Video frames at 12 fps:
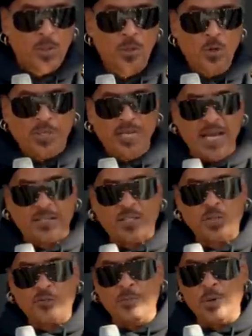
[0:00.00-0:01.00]
looking at
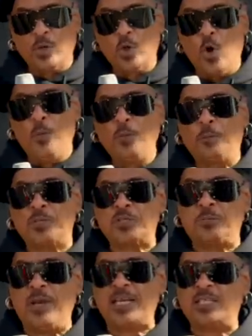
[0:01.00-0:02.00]
this from a global
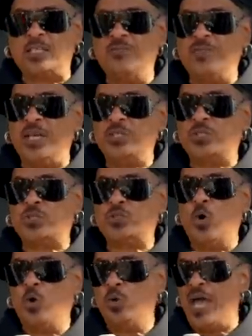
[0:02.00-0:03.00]
perspective, they
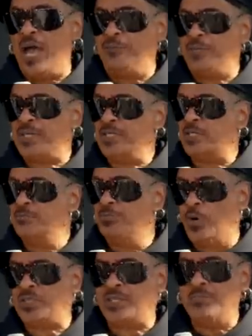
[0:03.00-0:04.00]
stole Africans and
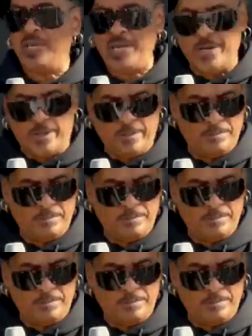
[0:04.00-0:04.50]
brought them here.